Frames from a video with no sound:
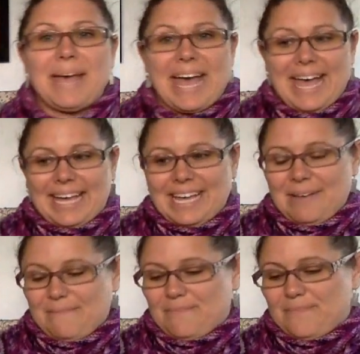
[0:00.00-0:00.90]

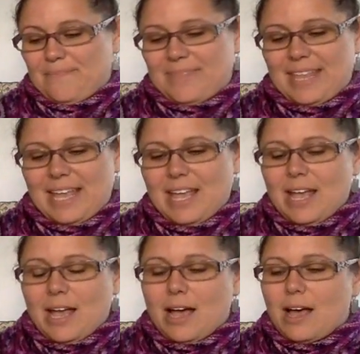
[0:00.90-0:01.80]
bag,
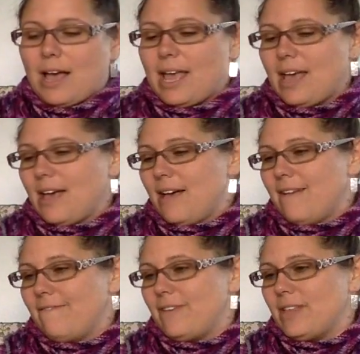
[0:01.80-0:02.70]
I
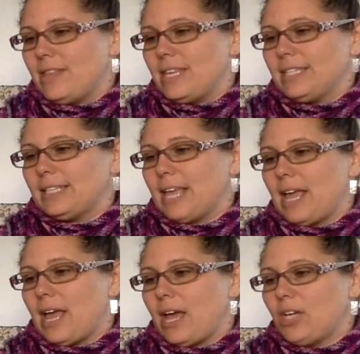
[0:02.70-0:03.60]
have this
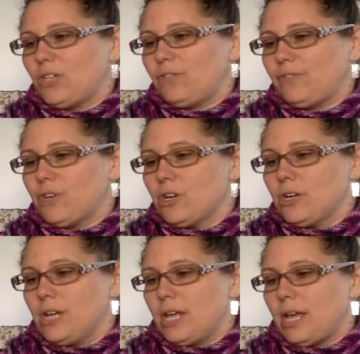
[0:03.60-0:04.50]

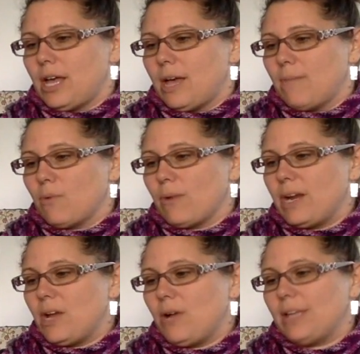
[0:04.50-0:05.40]
Ashford
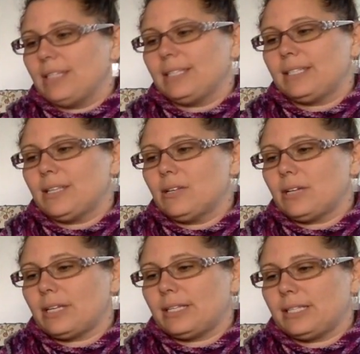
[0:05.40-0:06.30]
merino and
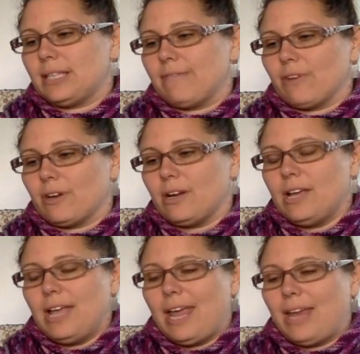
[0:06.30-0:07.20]
silk sliver,
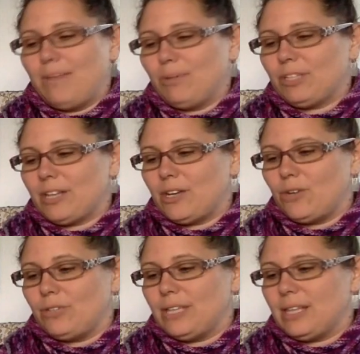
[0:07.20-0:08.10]
80%
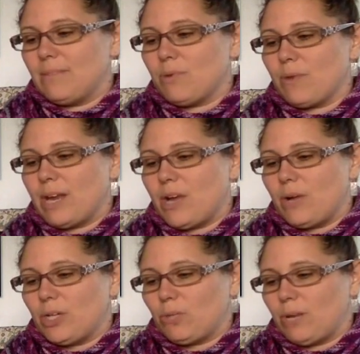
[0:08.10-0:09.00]
New Zealand merino
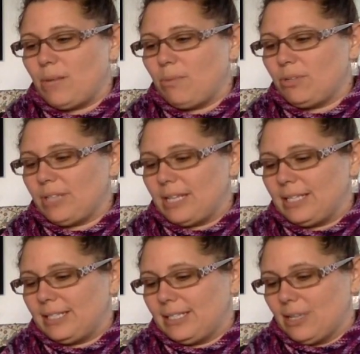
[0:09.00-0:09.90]
and 20%
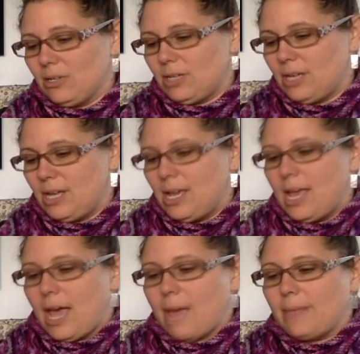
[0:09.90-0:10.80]
silk.
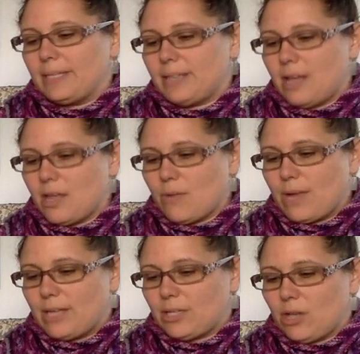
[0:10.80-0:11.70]
And this
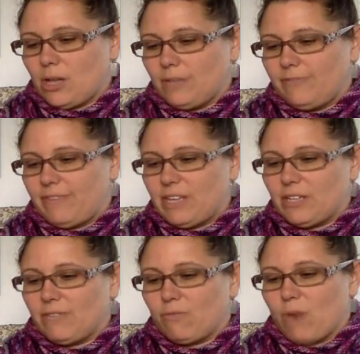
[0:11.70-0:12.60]
colorway is called
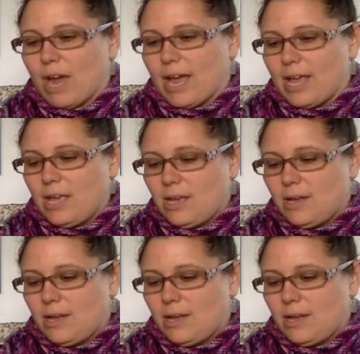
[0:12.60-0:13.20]
Field of Rye.